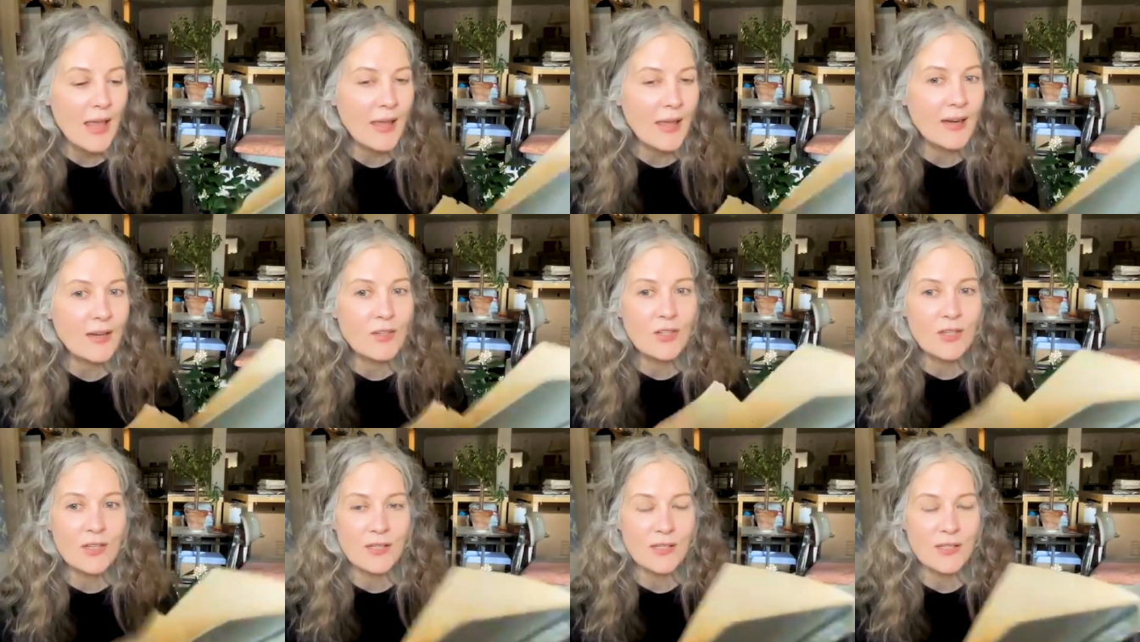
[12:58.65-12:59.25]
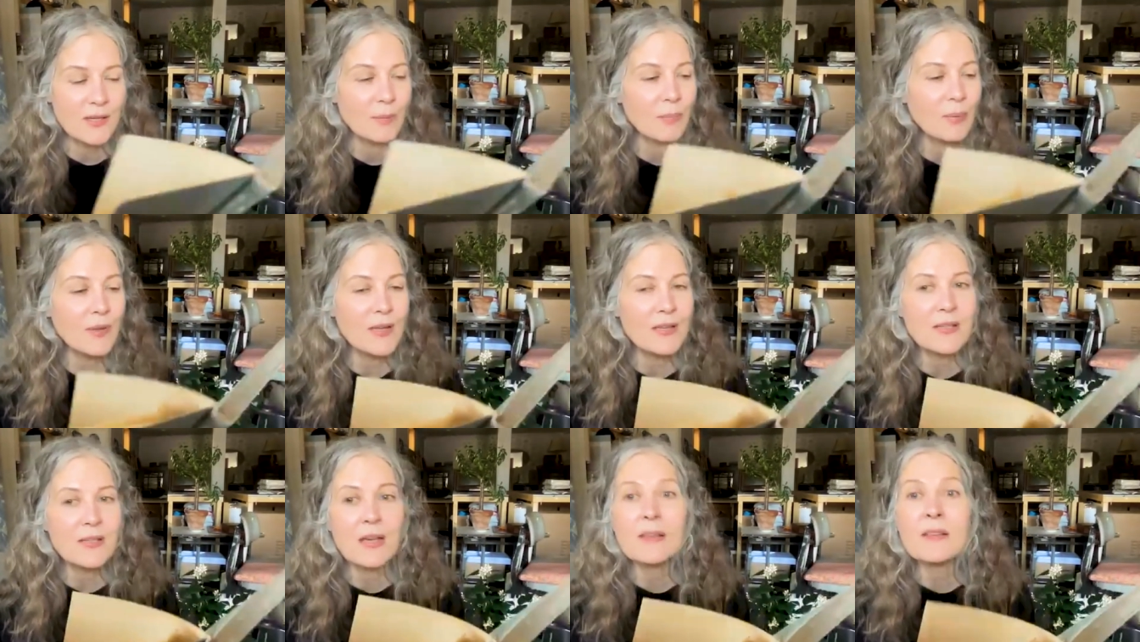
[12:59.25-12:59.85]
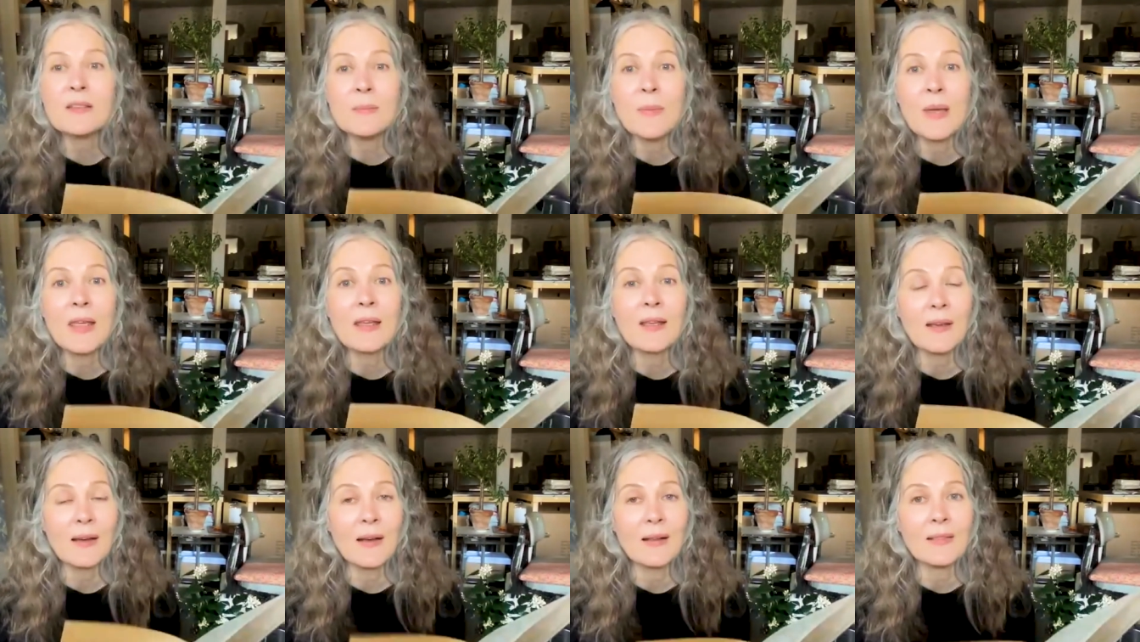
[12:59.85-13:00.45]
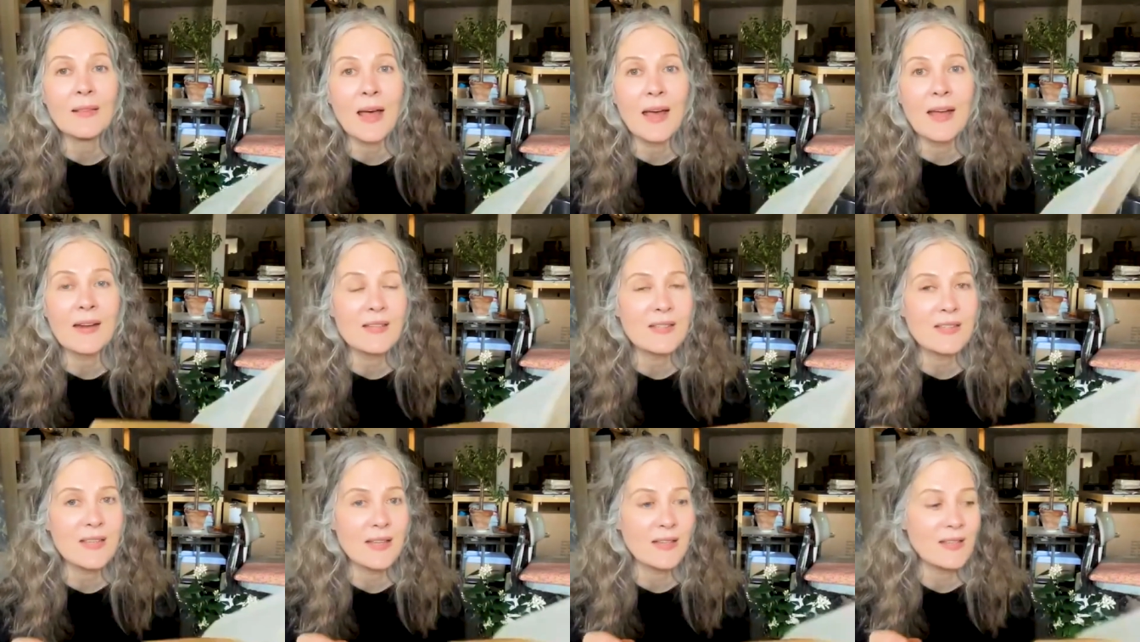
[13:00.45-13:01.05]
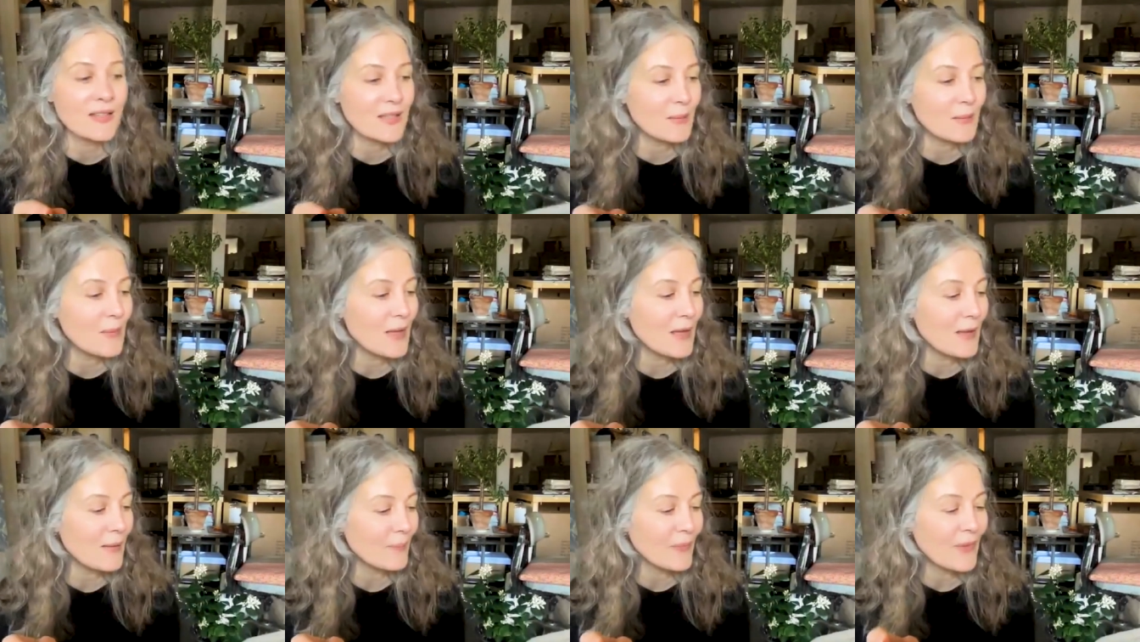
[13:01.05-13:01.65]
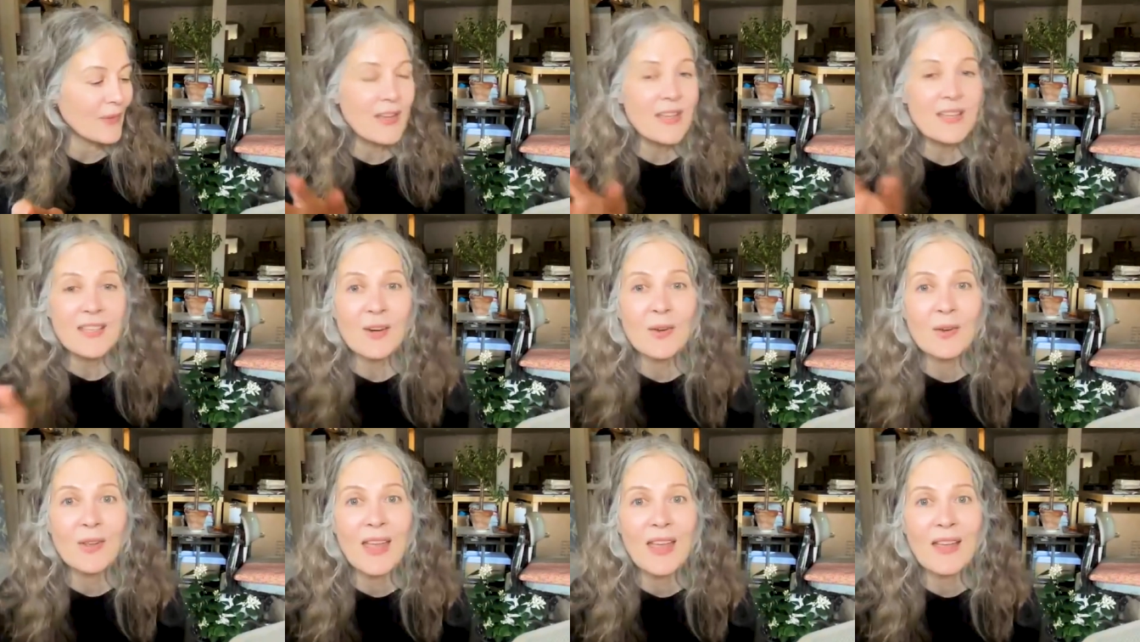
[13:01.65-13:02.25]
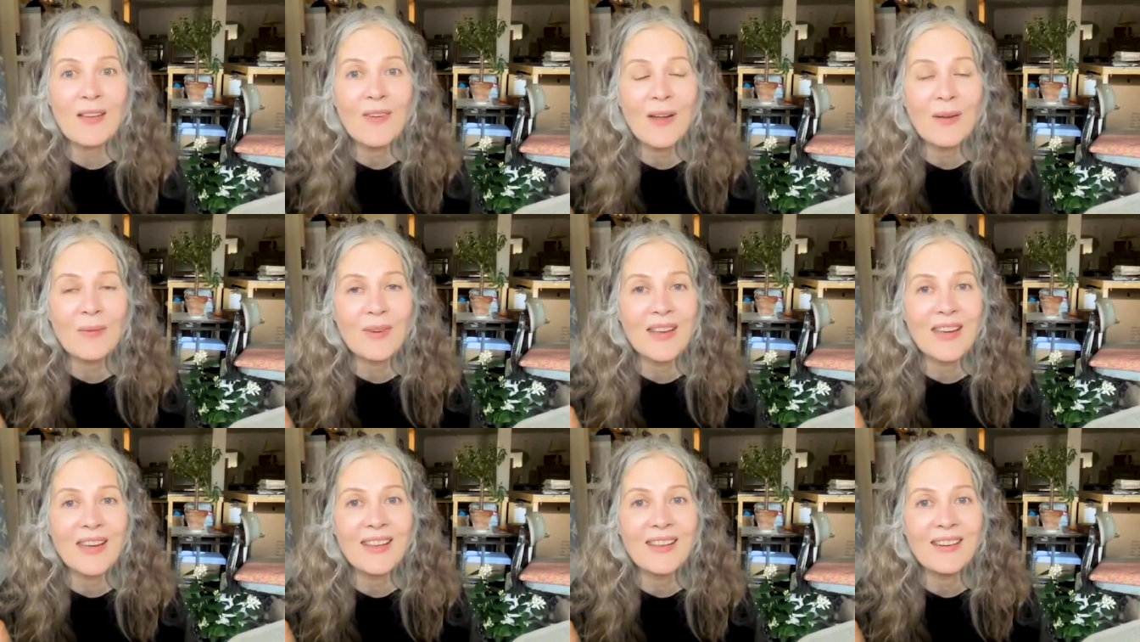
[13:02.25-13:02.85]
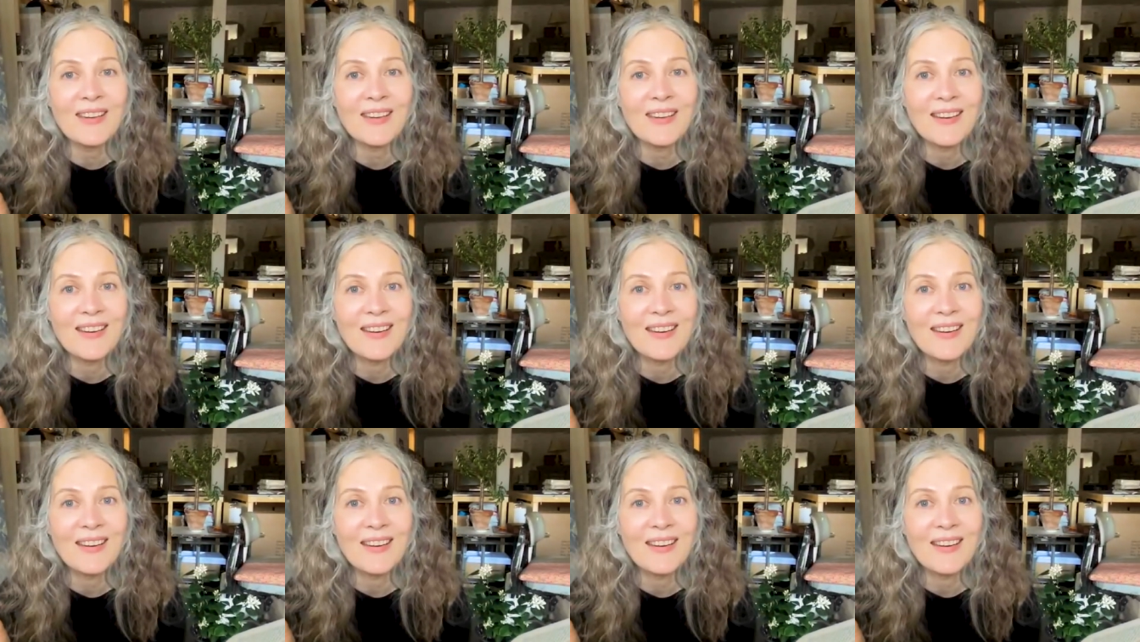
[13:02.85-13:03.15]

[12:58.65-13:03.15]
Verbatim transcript: and it just simply does make a lot of sense to me. Is it okay if I read it?